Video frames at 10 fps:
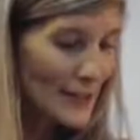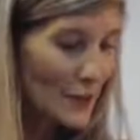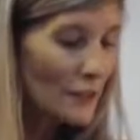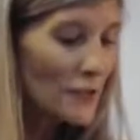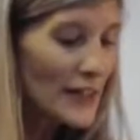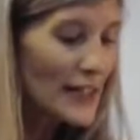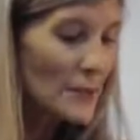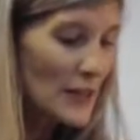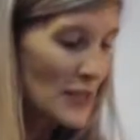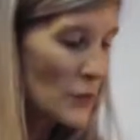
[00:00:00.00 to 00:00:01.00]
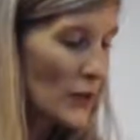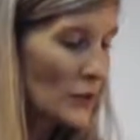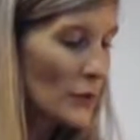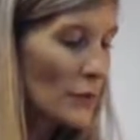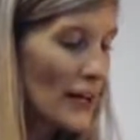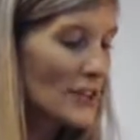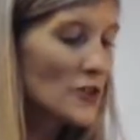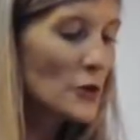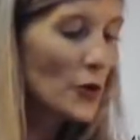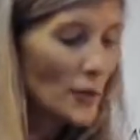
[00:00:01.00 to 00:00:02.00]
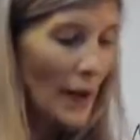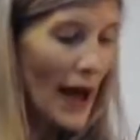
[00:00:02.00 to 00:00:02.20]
So freedom is when you embrace your